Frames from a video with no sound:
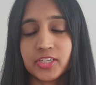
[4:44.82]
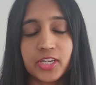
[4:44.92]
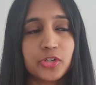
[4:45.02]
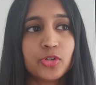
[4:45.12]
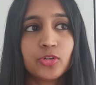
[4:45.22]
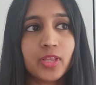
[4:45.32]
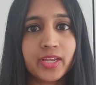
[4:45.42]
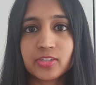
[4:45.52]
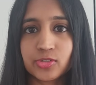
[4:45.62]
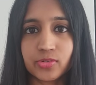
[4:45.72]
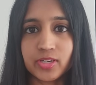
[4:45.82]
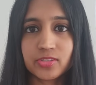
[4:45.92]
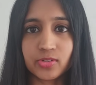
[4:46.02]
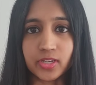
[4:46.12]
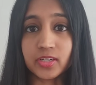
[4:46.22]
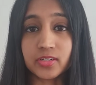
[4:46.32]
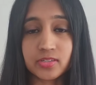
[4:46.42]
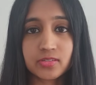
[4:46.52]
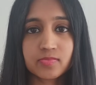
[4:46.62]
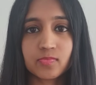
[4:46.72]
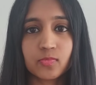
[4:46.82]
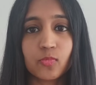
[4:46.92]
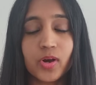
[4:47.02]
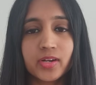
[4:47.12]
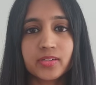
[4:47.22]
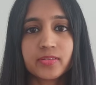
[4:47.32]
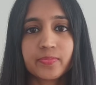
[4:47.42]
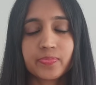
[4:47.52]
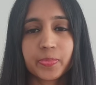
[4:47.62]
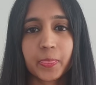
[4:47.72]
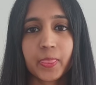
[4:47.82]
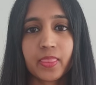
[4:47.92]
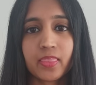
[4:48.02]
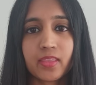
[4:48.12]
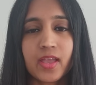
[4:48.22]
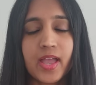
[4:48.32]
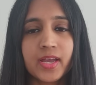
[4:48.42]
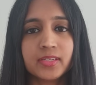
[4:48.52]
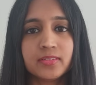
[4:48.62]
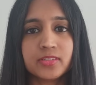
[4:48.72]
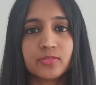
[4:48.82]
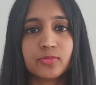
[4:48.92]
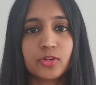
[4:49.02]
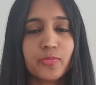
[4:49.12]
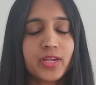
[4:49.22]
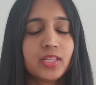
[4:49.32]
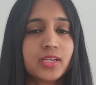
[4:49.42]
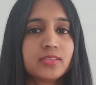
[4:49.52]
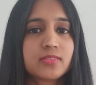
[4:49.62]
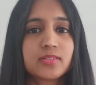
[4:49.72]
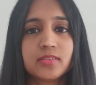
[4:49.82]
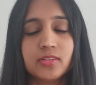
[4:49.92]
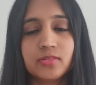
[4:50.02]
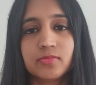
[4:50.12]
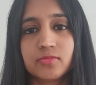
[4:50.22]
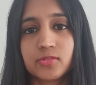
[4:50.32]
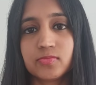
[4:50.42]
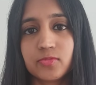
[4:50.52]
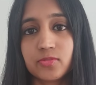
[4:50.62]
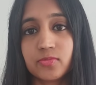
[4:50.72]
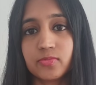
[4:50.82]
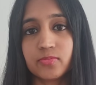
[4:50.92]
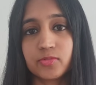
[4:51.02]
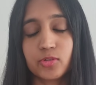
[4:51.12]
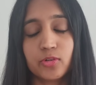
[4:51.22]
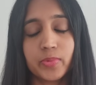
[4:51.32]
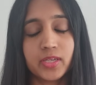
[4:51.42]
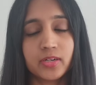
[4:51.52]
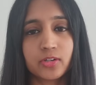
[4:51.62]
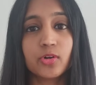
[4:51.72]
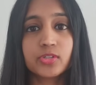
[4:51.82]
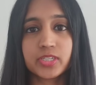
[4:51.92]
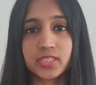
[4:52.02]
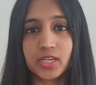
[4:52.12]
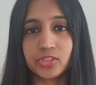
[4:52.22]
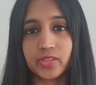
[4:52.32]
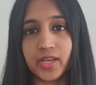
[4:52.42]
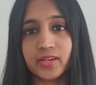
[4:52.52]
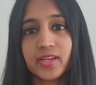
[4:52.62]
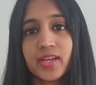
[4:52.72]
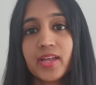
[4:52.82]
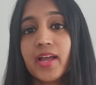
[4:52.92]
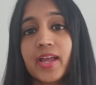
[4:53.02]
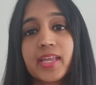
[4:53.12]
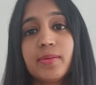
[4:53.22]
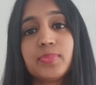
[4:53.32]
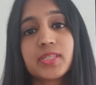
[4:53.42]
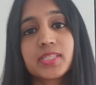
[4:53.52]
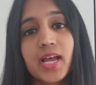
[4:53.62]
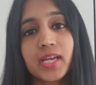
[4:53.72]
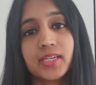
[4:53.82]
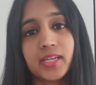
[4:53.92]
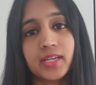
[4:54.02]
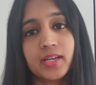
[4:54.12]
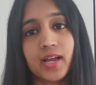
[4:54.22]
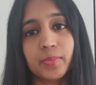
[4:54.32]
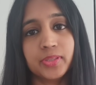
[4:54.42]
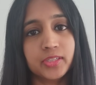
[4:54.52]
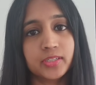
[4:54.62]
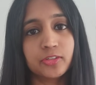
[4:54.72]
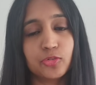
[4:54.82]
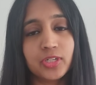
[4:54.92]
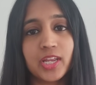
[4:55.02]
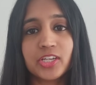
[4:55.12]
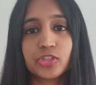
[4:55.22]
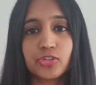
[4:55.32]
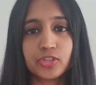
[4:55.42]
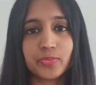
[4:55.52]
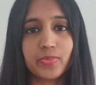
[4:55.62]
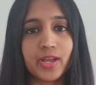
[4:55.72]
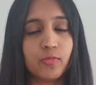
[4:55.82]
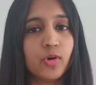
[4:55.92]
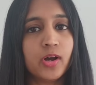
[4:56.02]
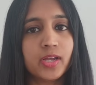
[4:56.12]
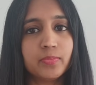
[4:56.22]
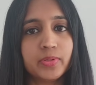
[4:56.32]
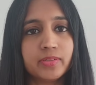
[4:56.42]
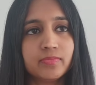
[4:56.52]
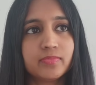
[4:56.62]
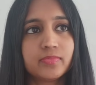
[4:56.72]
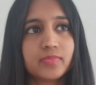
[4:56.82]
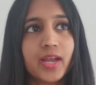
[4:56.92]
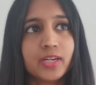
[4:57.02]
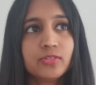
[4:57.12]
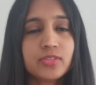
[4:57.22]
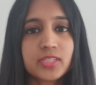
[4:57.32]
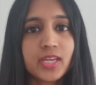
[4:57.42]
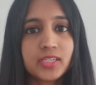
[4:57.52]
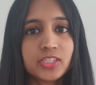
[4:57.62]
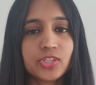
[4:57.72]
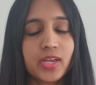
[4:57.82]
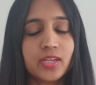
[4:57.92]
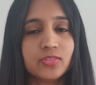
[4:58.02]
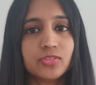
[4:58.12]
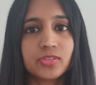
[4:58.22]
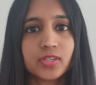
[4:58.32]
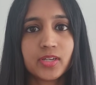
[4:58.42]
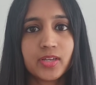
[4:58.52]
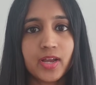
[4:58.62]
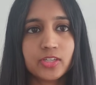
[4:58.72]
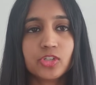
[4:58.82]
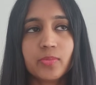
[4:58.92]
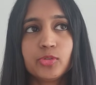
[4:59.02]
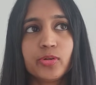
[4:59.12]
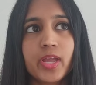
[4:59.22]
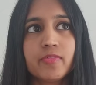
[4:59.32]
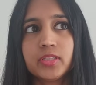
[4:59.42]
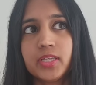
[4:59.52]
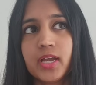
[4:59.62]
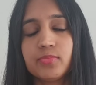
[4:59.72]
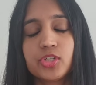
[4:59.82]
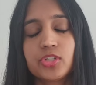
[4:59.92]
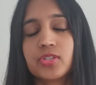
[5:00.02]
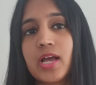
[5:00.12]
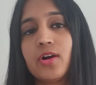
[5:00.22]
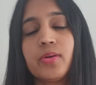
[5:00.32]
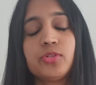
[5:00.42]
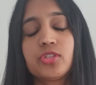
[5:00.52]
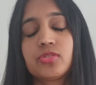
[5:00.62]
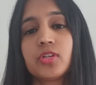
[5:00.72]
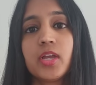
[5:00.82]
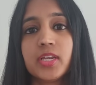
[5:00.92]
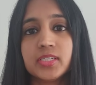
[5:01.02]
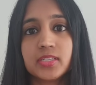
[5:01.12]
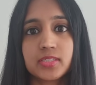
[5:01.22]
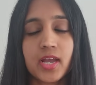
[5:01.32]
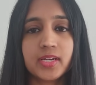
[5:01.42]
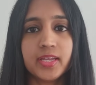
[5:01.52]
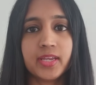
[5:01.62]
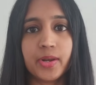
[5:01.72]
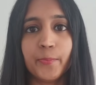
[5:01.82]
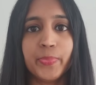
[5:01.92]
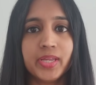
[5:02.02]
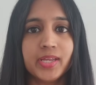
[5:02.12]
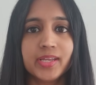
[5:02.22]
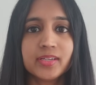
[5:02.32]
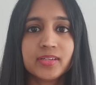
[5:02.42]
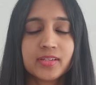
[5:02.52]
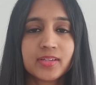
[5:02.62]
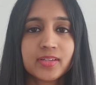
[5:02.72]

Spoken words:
And I know you like stories, so here's one. And one of my clients, told me in our coaching session that I keep deciding I'm in the relationship I want, but I don't see any change. I stopped doing everything. I'm just deciding and being.